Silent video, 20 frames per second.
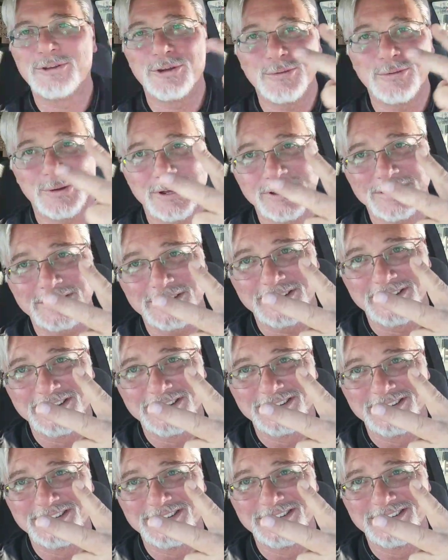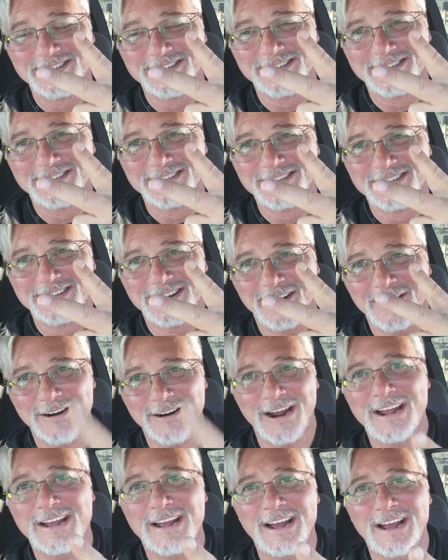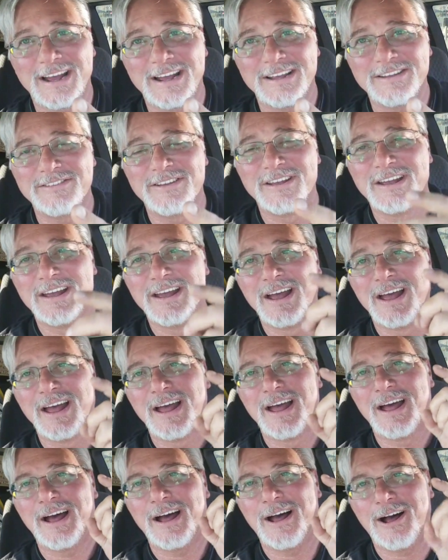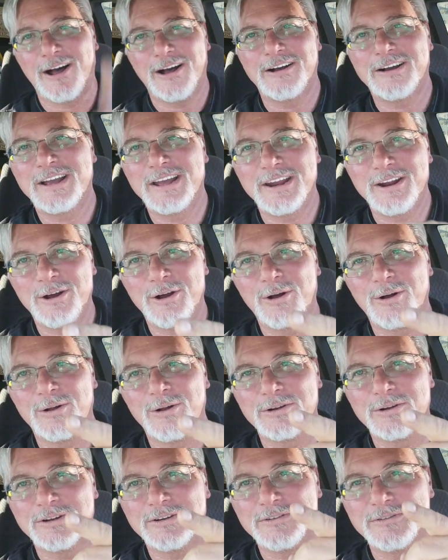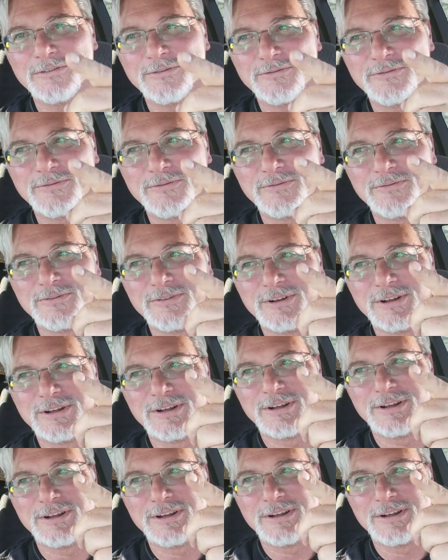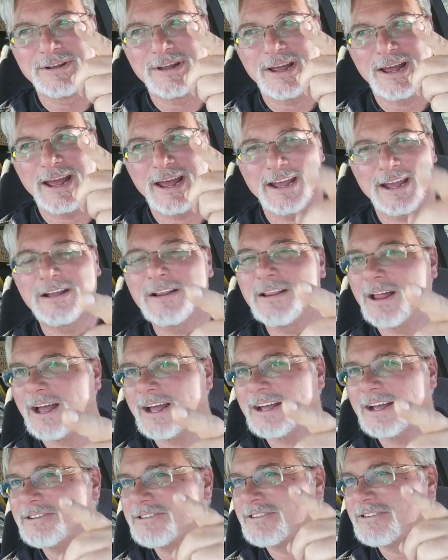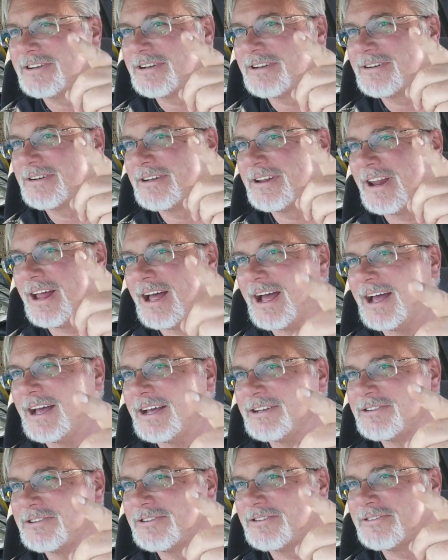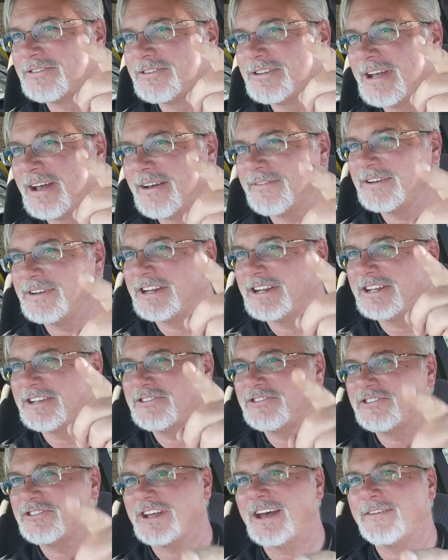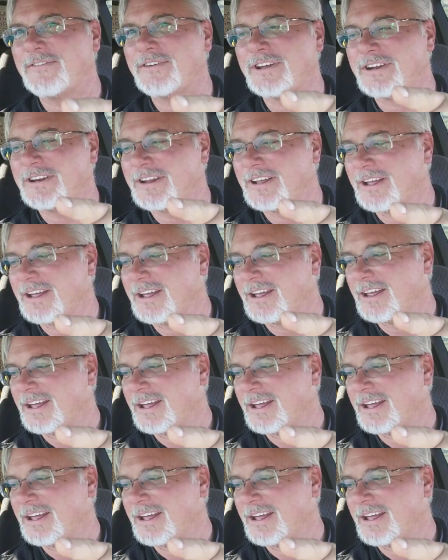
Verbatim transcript: two weeks. All right, guys, I'll get a hold of A Class Glass 77